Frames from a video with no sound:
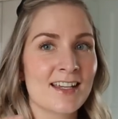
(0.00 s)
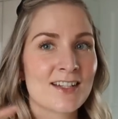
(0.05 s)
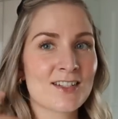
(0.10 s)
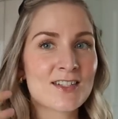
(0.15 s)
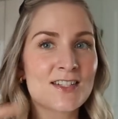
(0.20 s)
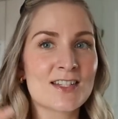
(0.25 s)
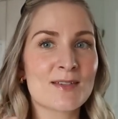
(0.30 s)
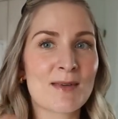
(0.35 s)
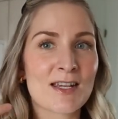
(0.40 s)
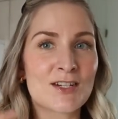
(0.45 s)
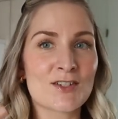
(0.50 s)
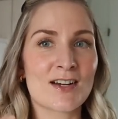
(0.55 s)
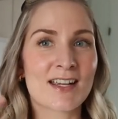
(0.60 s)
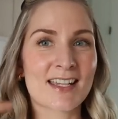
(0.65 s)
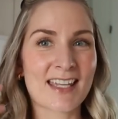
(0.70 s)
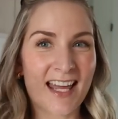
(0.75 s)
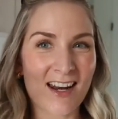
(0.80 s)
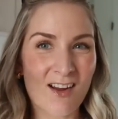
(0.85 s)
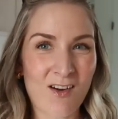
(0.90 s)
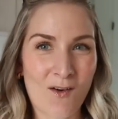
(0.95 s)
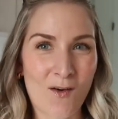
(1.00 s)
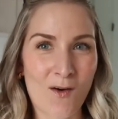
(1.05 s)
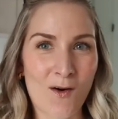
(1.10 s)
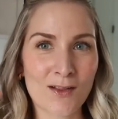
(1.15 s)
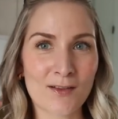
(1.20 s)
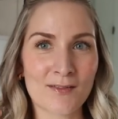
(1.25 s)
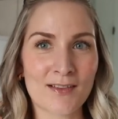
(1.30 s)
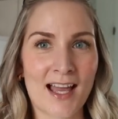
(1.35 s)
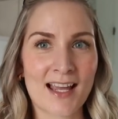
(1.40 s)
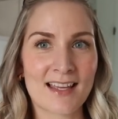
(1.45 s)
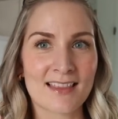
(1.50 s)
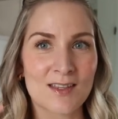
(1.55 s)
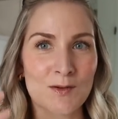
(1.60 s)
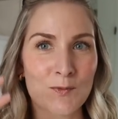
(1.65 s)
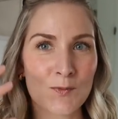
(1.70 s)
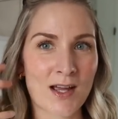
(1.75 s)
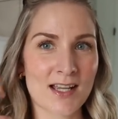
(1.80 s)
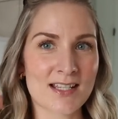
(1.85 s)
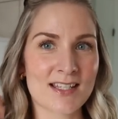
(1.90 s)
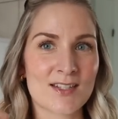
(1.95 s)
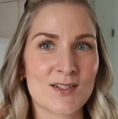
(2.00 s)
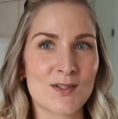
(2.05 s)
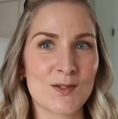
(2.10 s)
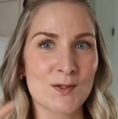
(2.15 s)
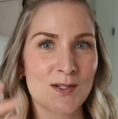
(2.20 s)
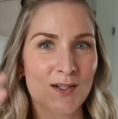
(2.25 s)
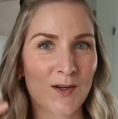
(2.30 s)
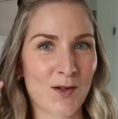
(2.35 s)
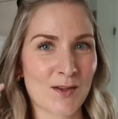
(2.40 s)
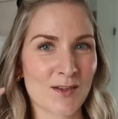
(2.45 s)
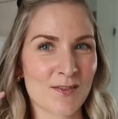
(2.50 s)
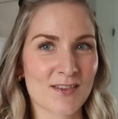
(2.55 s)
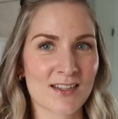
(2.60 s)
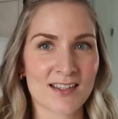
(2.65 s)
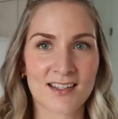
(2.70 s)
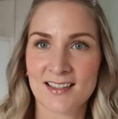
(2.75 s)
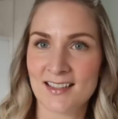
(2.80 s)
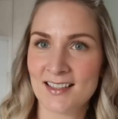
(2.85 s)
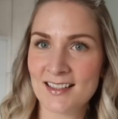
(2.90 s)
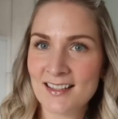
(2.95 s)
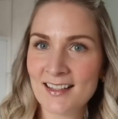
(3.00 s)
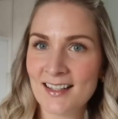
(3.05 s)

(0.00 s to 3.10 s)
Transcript: just to make sure I get all like the residue and all of the